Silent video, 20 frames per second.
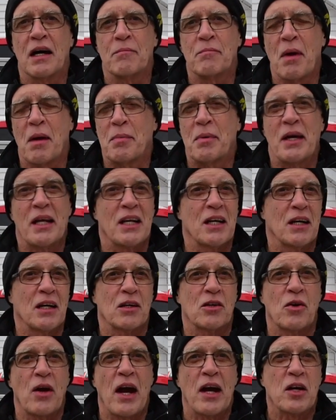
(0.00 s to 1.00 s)
maybe at
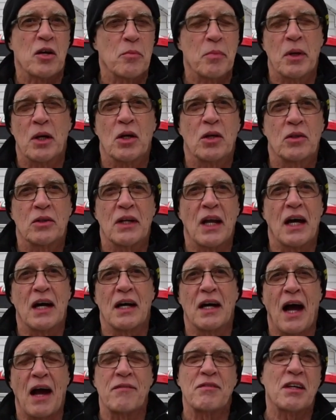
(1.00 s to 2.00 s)
a Cracker Barrel, and
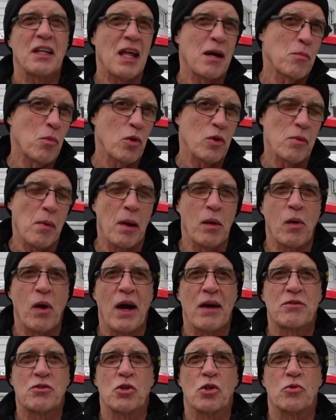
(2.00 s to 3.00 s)
I've done that more than my
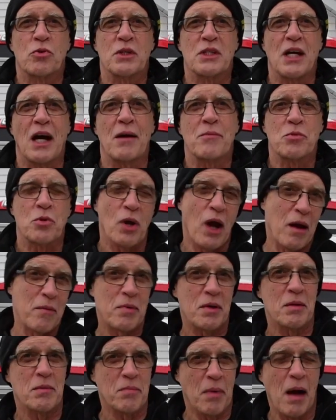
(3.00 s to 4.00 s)
wife, two or three times when I've
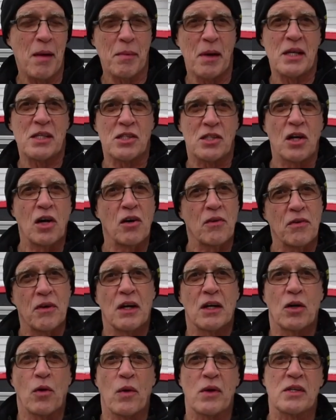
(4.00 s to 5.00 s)
been by myself
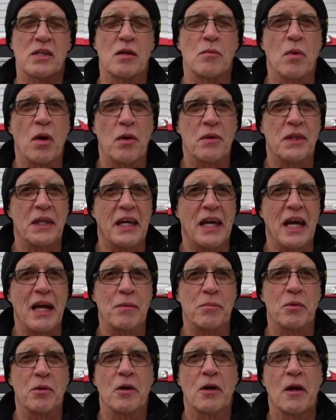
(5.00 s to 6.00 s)
going somewhere with the
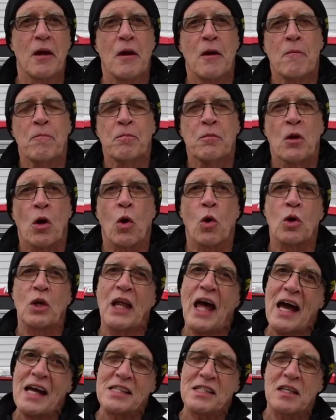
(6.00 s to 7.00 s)
camper. Or
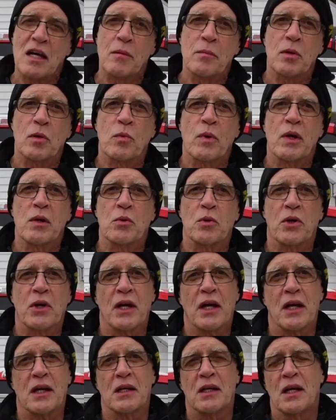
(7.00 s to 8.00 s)
last summer, we were
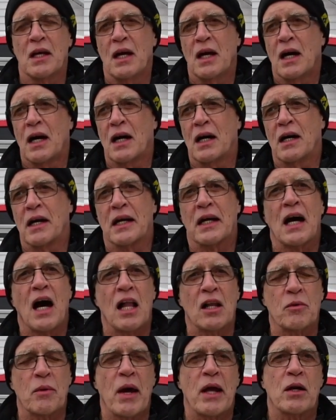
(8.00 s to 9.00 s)
in
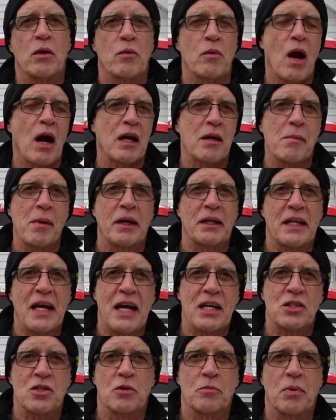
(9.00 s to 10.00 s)
Colorado, Rocky Mountain
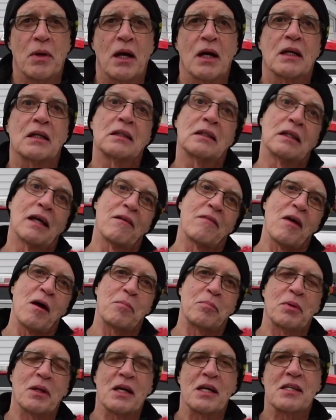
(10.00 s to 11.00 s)
National Park, love
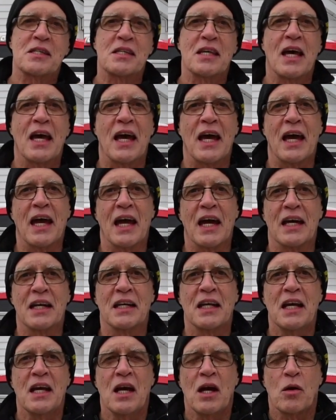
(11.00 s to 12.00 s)
that place,
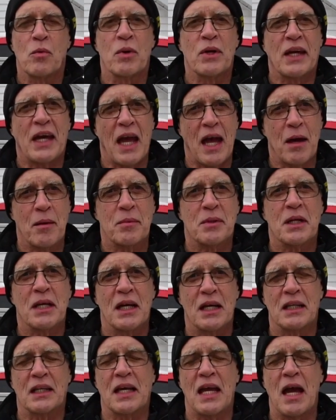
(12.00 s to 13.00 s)
and we camped
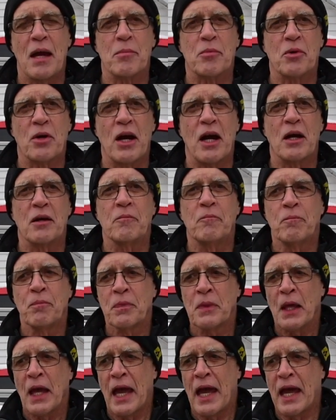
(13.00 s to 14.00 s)
in the campground,
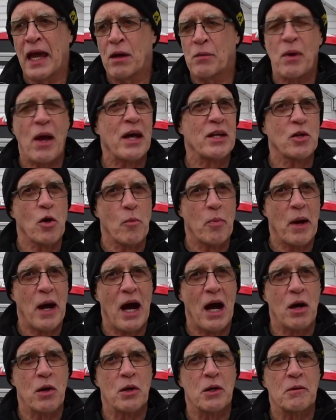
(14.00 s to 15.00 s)
and we had no
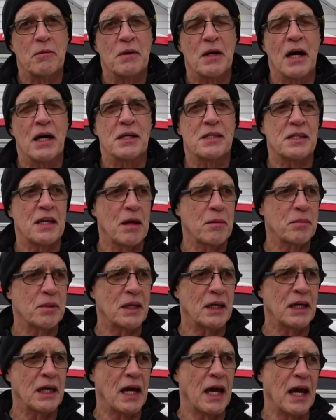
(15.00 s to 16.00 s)
power. Same
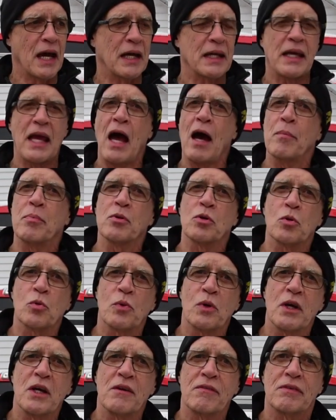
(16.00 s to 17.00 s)
thing at Capitol
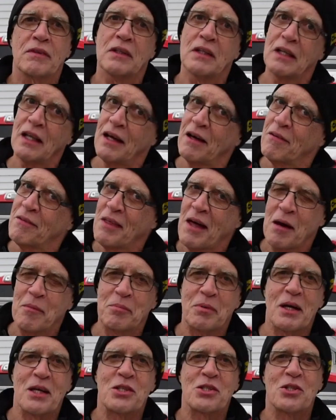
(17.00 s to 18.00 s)
Reef. Love
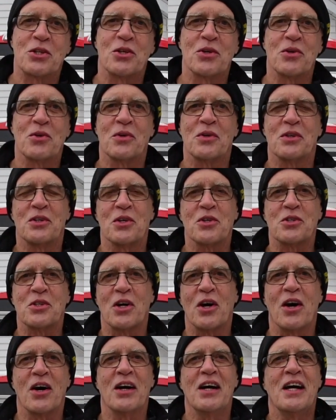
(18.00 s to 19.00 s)
that place too, in
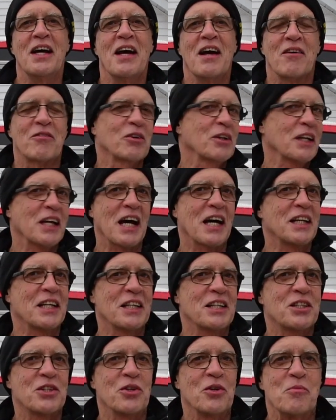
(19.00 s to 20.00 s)
Utah. I've really gotten
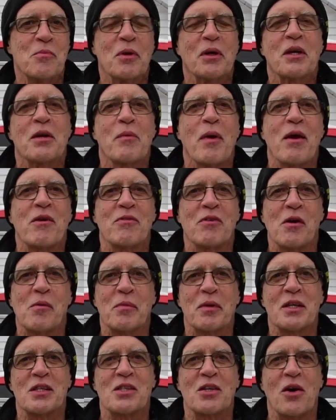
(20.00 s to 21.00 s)
into Milky Way
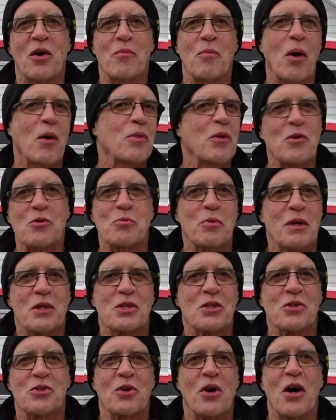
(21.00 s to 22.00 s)
filming, so both those
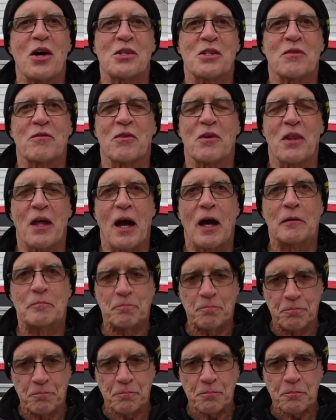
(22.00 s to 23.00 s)
places are awesome for that.
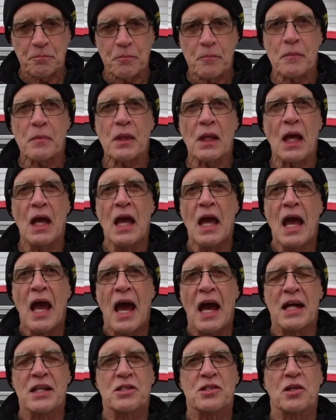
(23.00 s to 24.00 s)

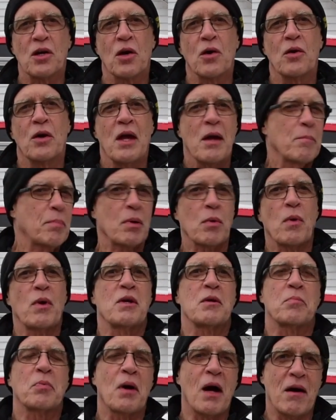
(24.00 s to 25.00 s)
And so, but it
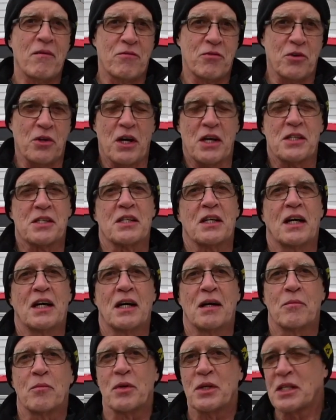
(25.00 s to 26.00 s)
wasn't a problem for us.
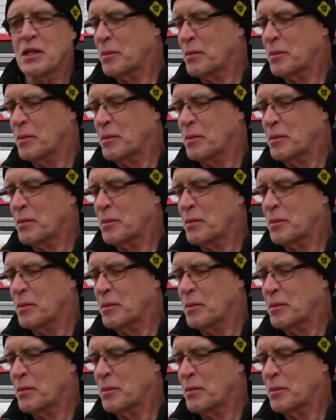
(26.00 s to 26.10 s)
We